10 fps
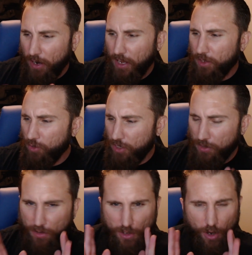You
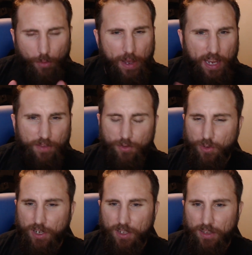could go back if you
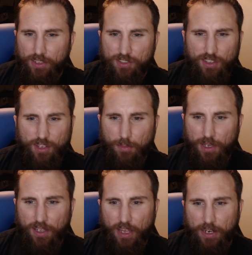want to listen to
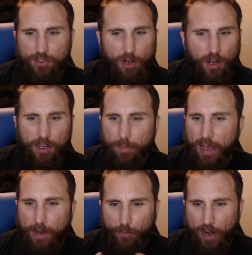me like talk
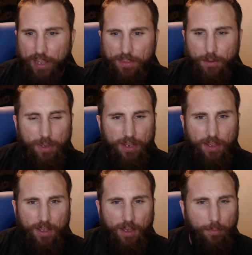about it and rant a
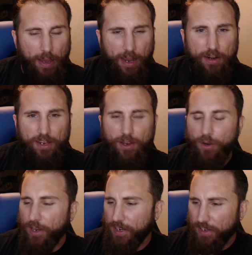bit about it
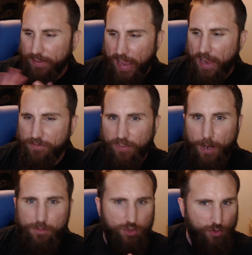in the Dad
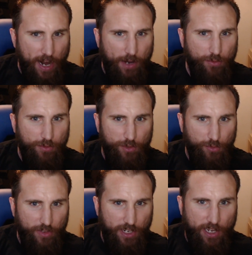Vibes track
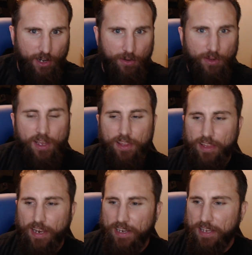review video
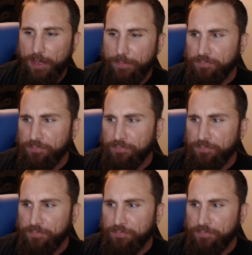that I did.